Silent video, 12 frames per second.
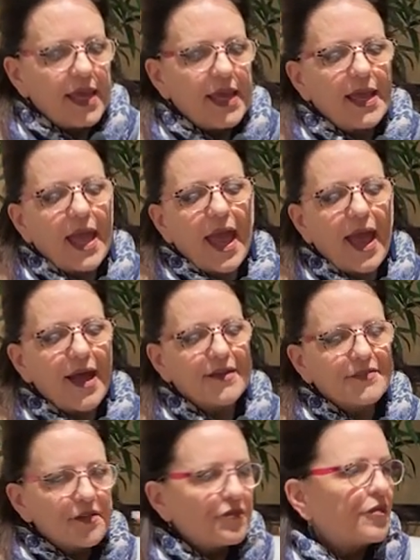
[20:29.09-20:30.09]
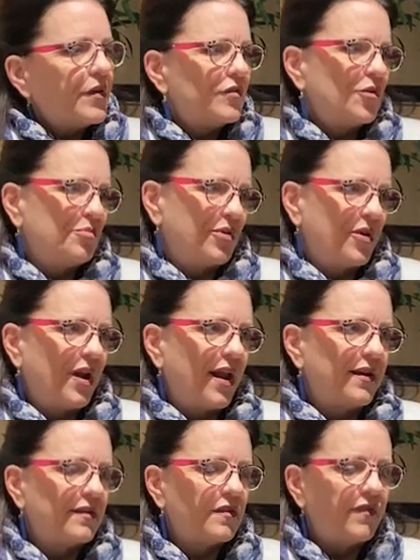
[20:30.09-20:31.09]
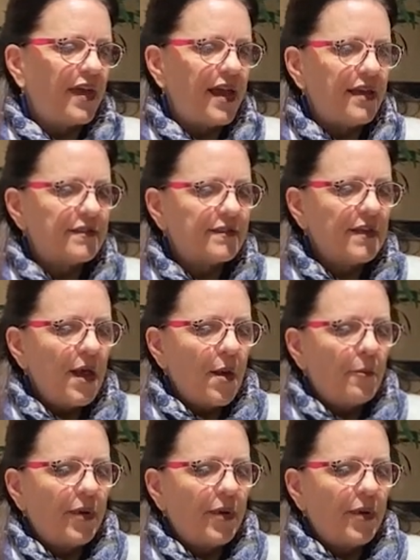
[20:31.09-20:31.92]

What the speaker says: He has a freezer burn on his face,